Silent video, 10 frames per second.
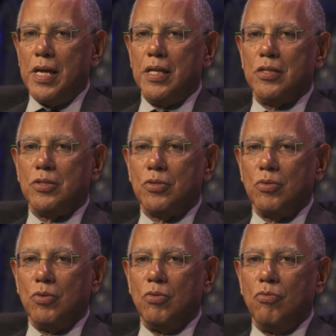is
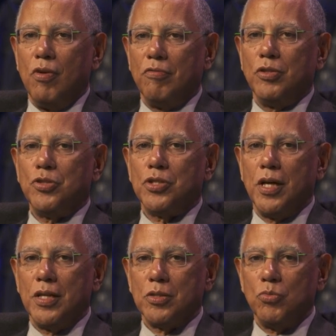
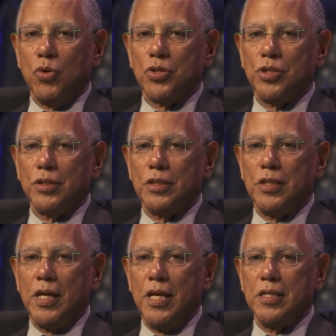revolutionizing
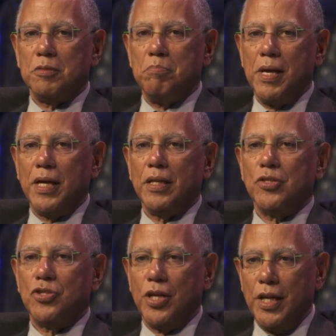Washington and is making
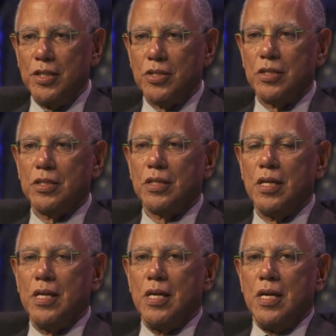changes
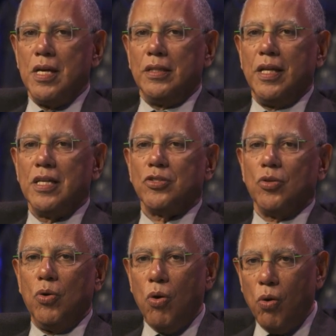that has the
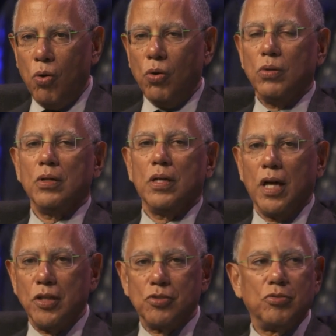whole
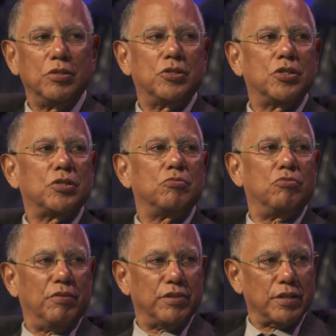country just
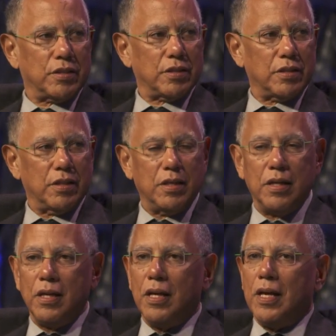riveted.
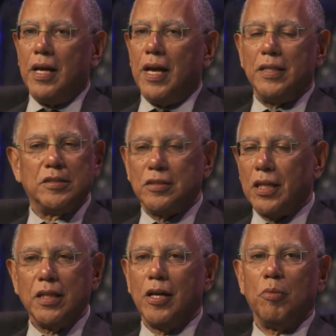And
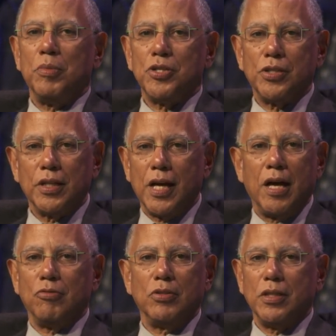suddenly our mission
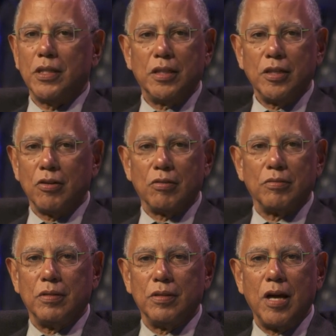got really clear.
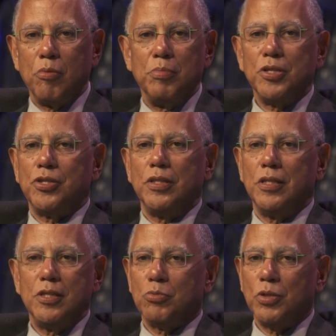Our mission
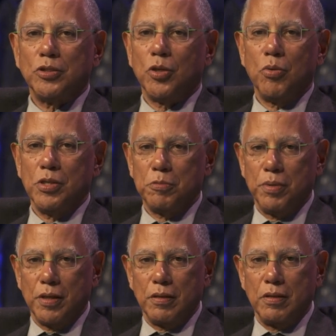is what it's always
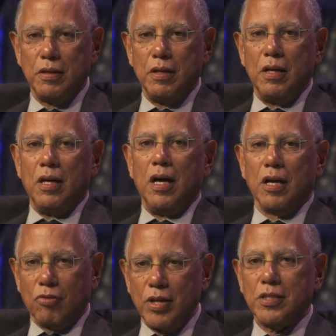been
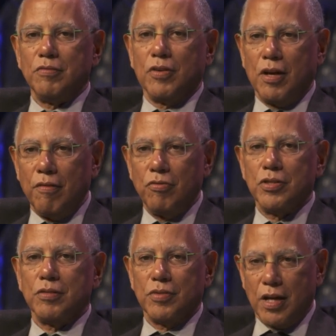aggressive
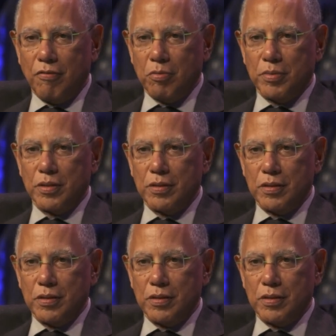coverage of the government.